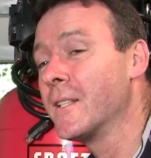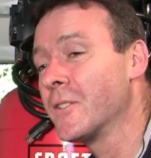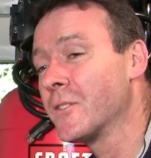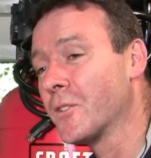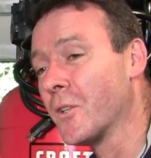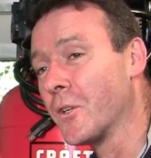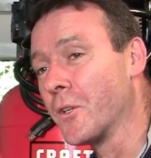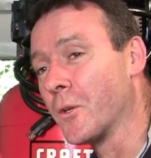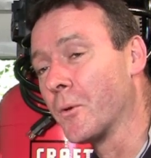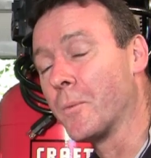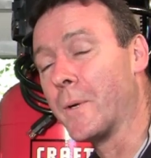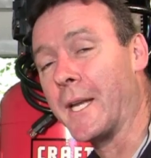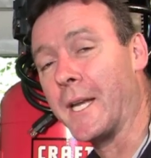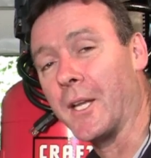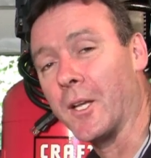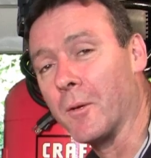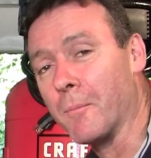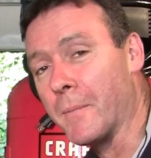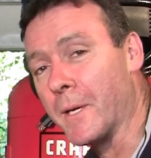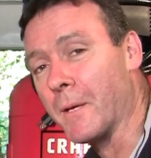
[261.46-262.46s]
so your
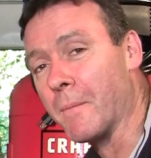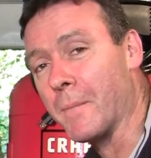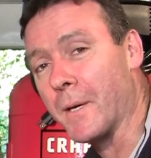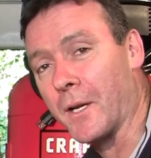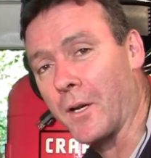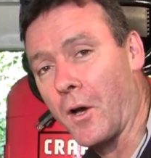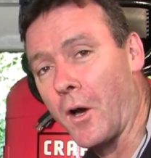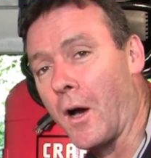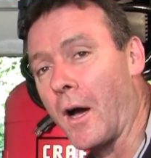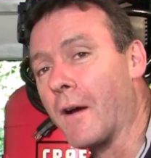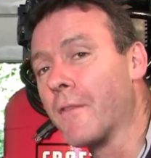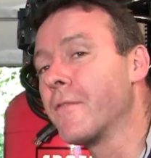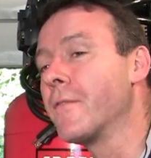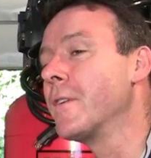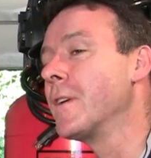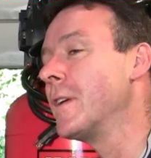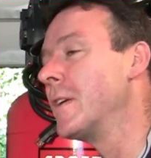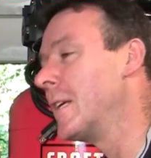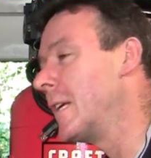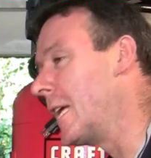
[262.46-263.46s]
reading will be a bit off.
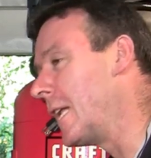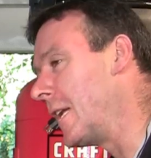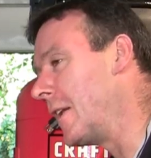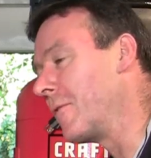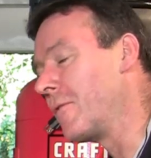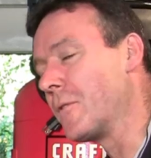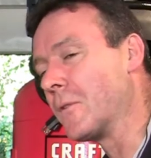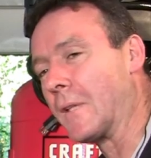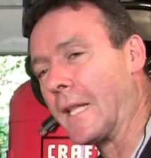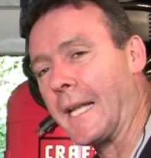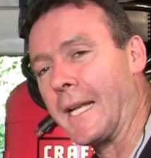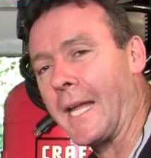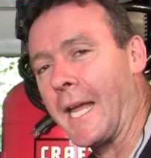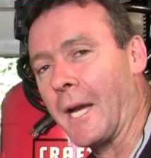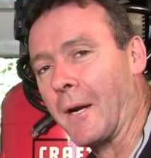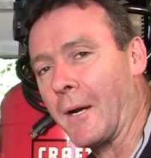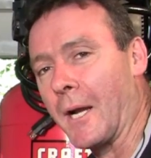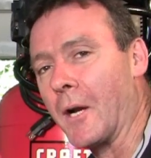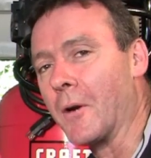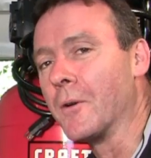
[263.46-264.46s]
And if you let
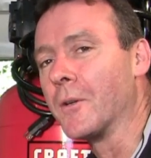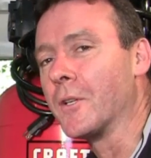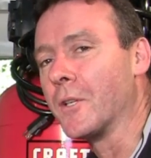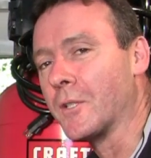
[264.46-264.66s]
air out,